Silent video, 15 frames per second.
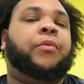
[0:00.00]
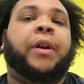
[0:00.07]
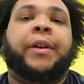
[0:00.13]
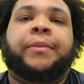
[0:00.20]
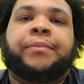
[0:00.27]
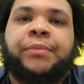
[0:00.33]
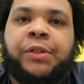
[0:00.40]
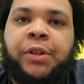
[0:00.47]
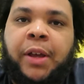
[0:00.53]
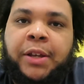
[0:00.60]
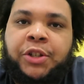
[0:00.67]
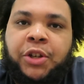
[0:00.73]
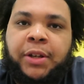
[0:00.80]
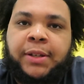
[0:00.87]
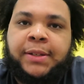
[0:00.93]
Right. So
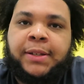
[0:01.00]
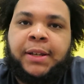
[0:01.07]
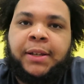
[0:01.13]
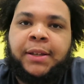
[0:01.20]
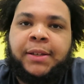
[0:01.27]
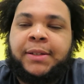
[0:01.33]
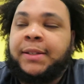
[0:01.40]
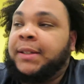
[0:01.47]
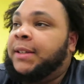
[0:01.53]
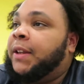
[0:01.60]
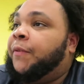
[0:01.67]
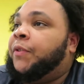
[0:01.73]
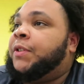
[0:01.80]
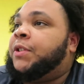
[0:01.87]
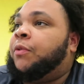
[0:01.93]
as you can see, this is a
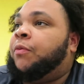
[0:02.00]
different